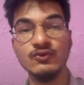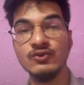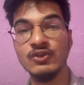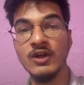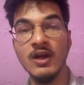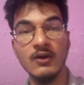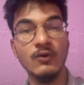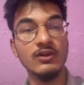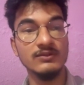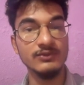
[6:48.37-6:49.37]
two
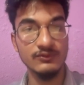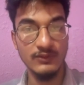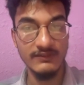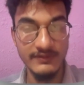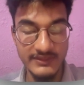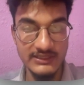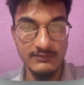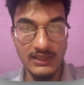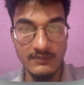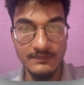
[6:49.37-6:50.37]
columns will be
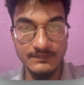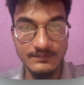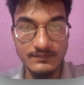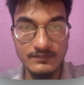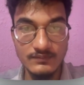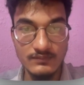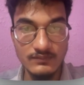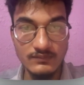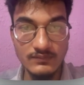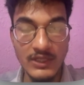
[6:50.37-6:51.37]
visible.
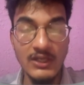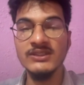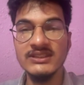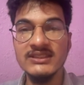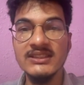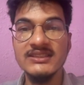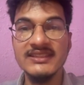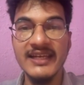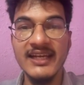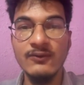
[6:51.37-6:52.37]
This is the
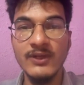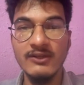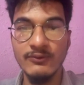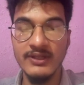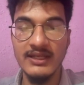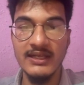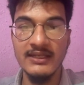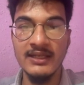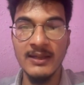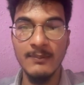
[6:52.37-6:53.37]
second way to
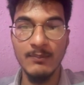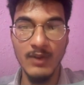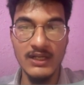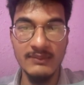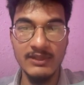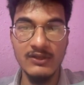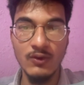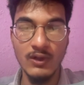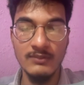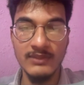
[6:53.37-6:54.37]
create multiple
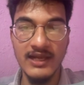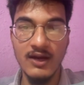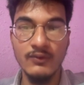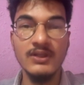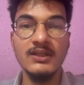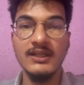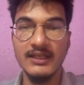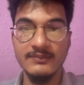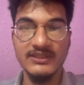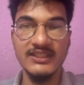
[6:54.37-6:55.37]
column layout
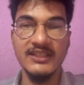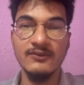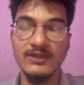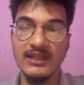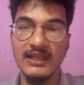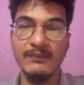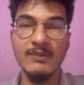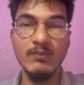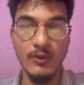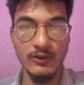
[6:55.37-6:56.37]
in Obsidian with the help
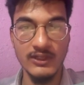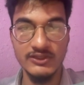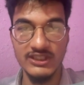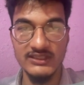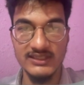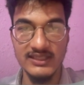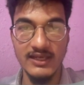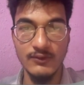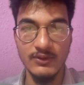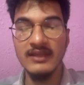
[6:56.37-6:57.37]
of modular CSS
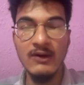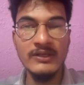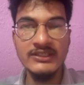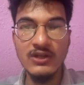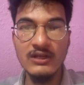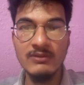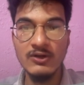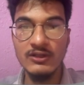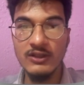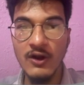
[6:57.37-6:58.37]
layout. Now let's talk
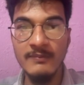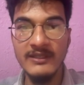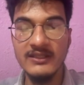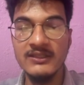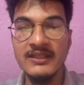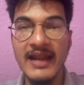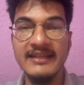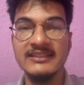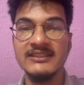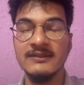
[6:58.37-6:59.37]
about the third method
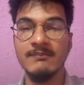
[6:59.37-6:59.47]
that is